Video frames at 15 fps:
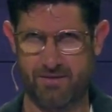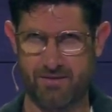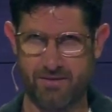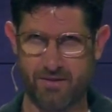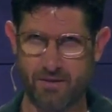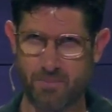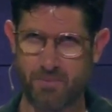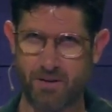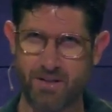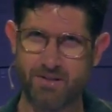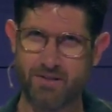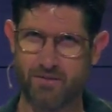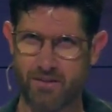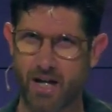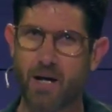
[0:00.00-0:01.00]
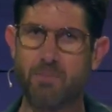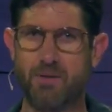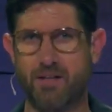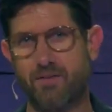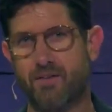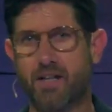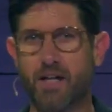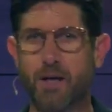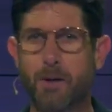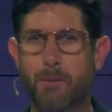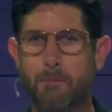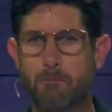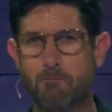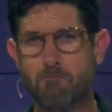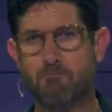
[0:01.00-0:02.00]
to the place of captivity.
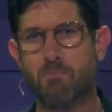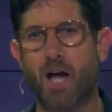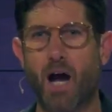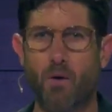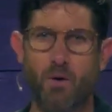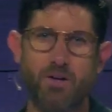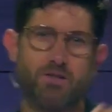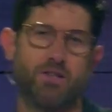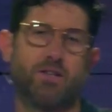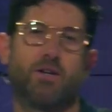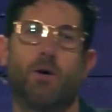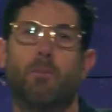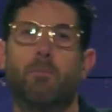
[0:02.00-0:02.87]
I want you to go